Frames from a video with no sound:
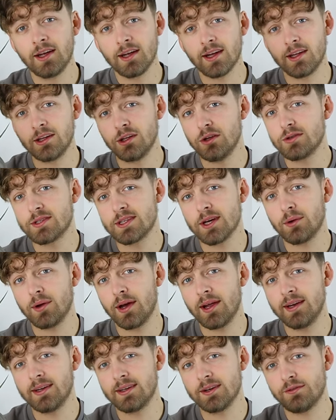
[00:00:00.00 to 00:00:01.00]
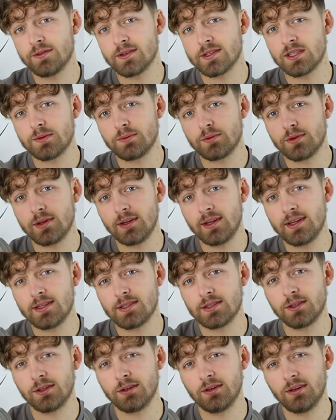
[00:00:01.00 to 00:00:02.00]
Can you tell any differences between these
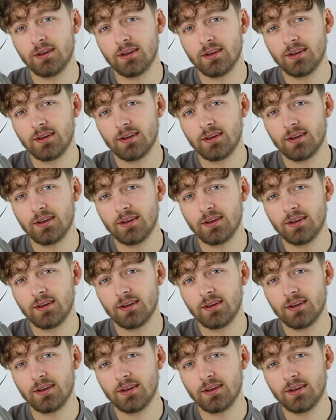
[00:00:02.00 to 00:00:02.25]
two?